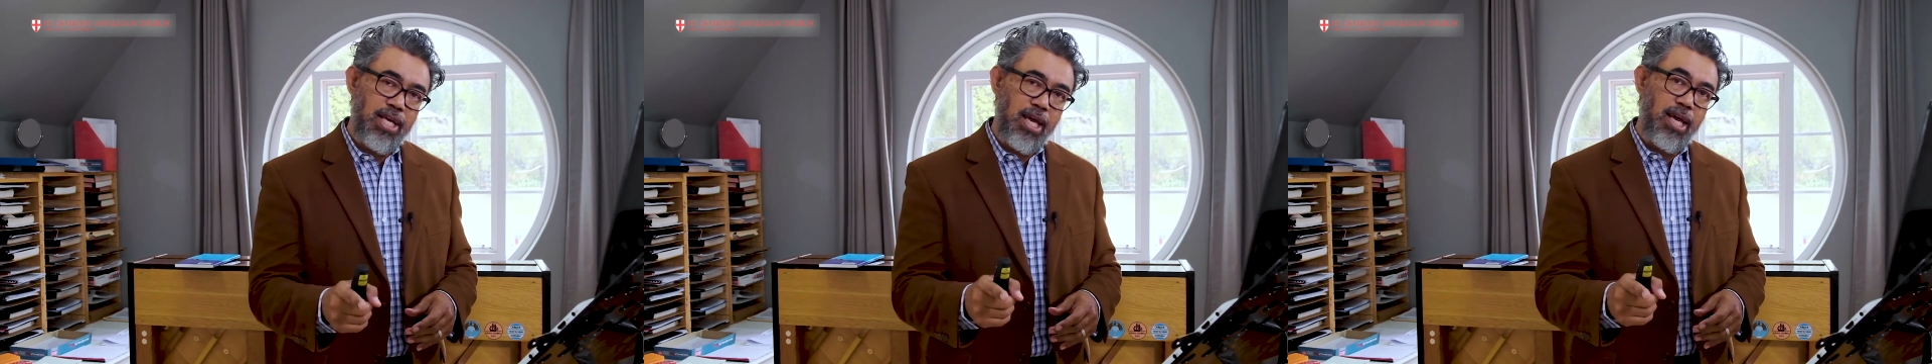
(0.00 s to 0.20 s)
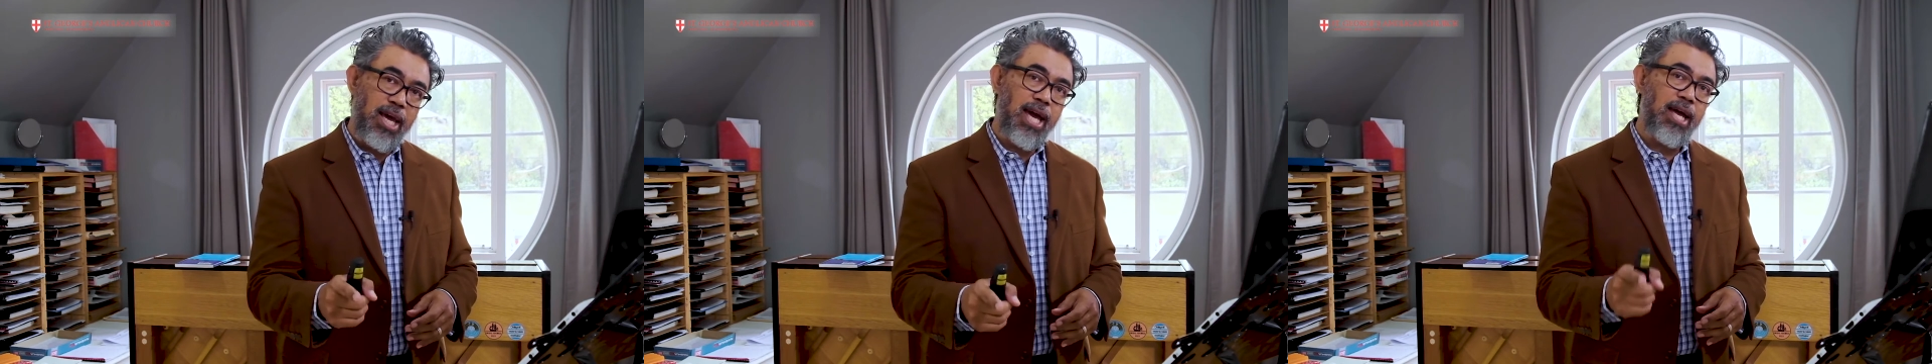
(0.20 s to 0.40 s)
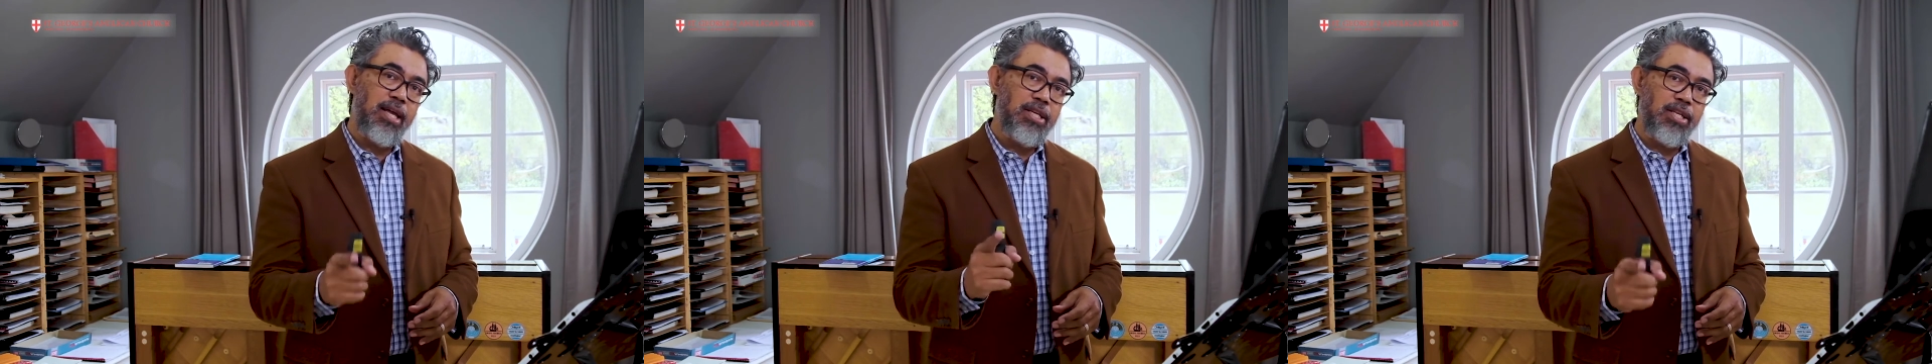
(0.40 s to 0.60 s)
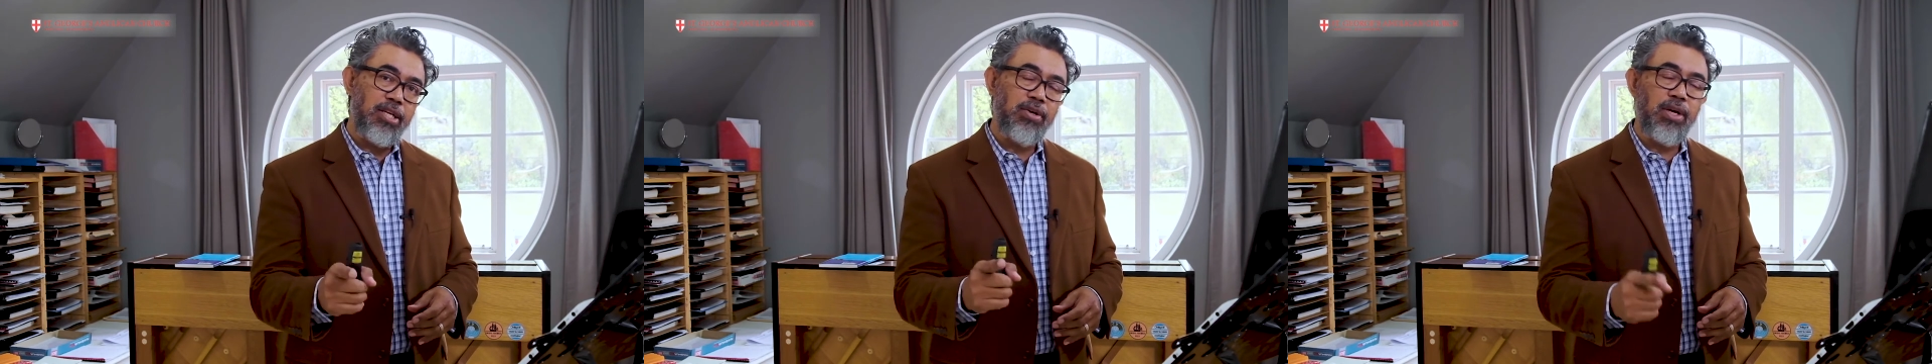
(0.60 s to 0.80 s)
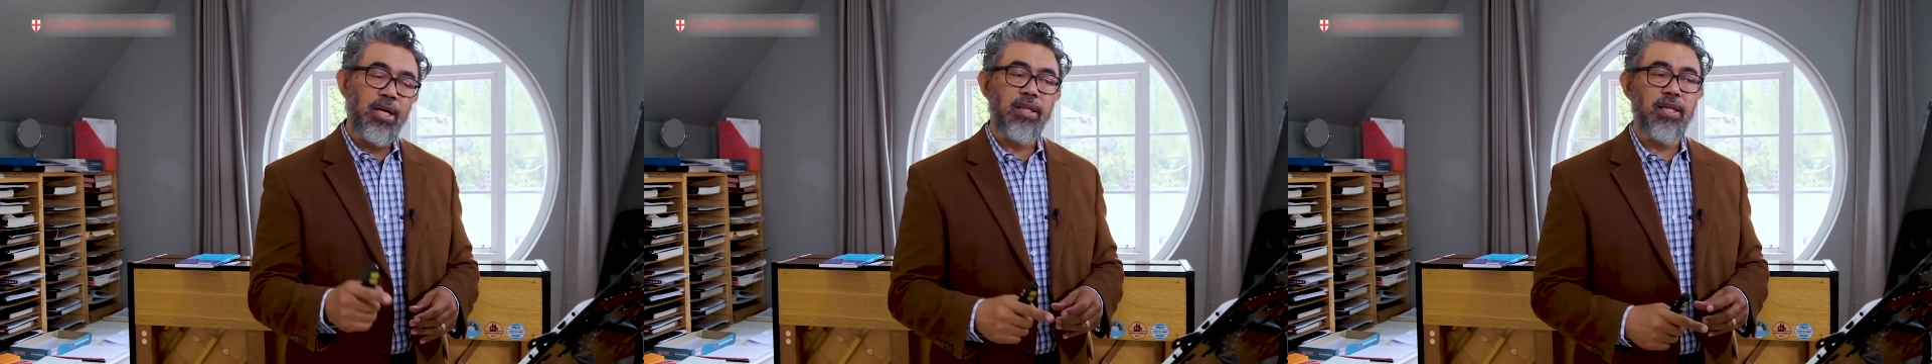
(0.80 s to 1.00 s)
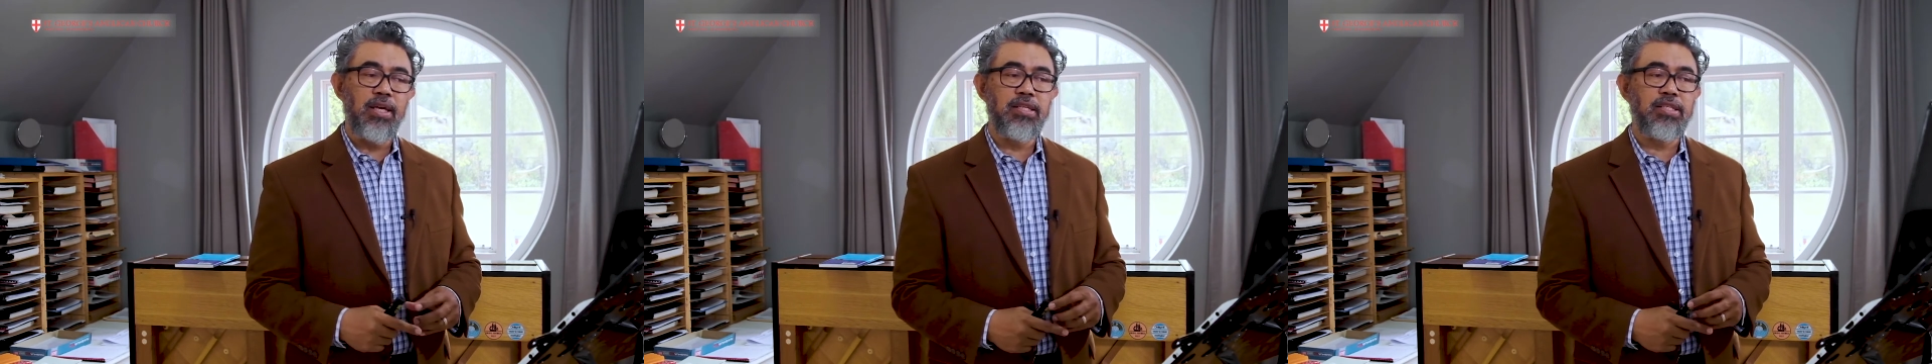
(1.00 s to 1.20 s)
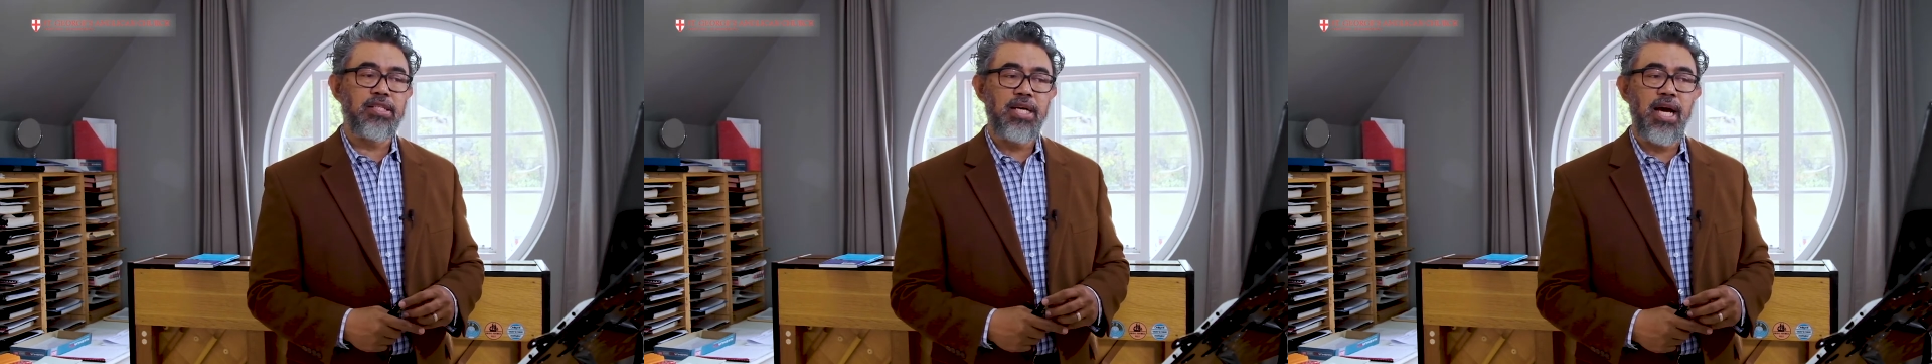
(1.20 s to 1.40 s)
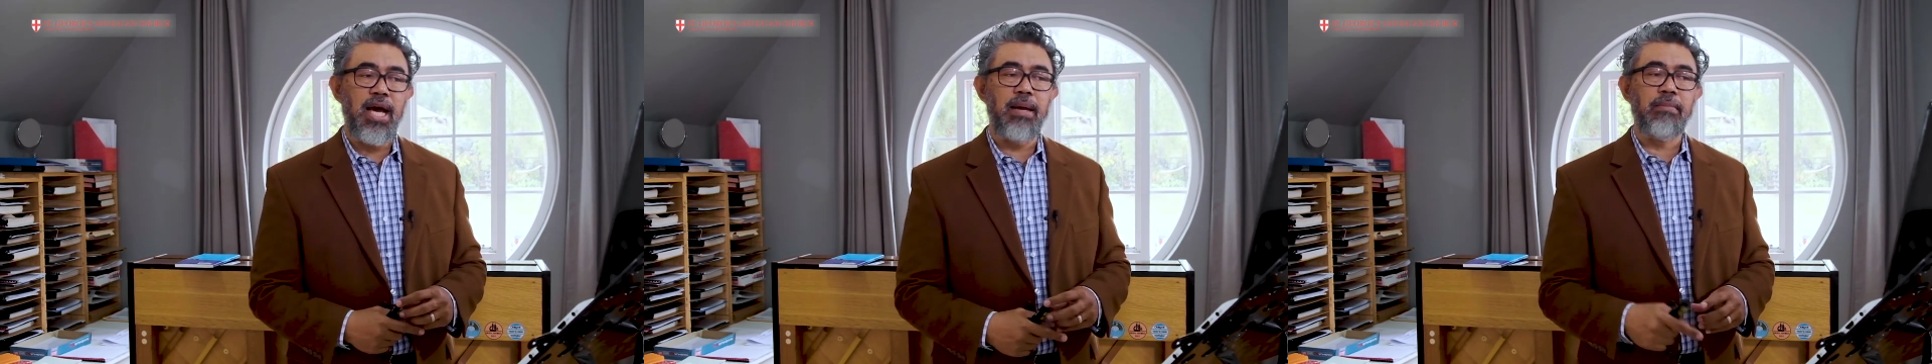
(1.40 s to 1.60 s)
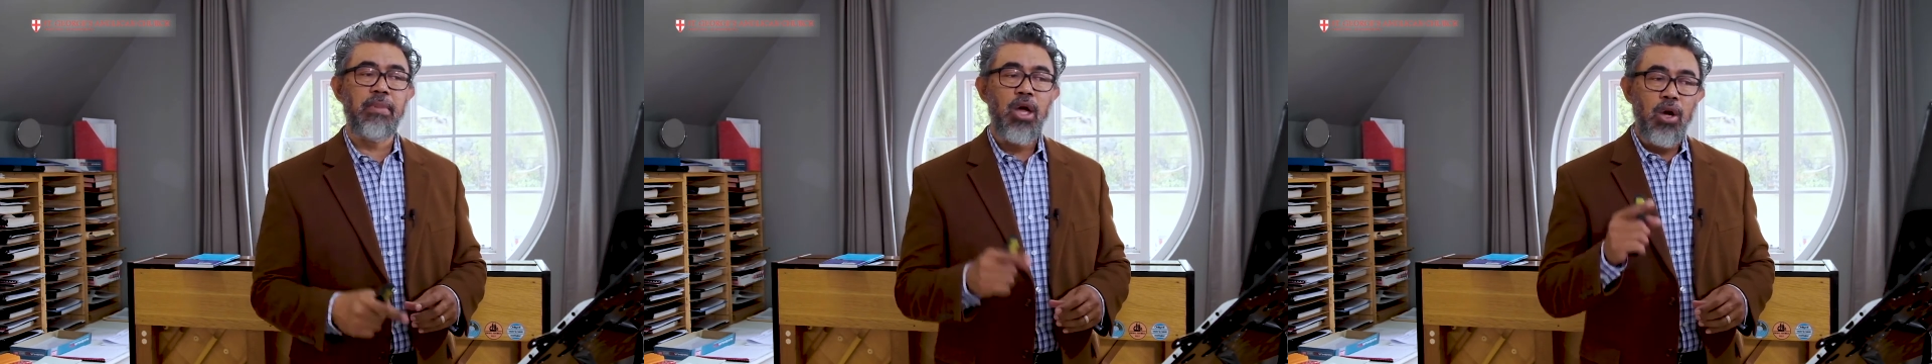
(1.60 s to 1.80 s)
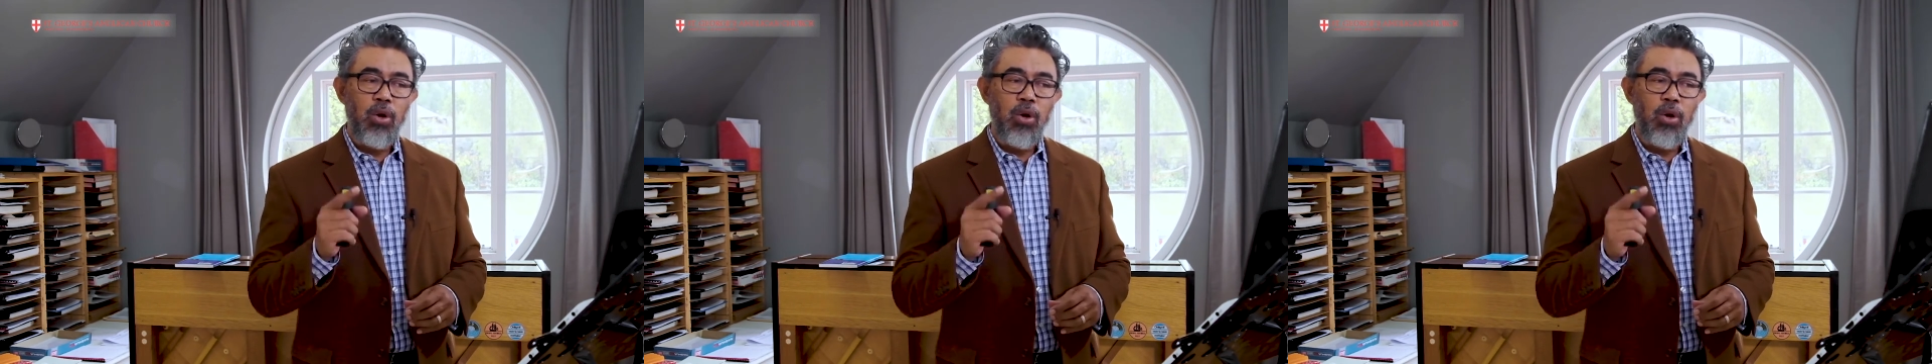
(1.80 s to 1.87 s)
they can during this time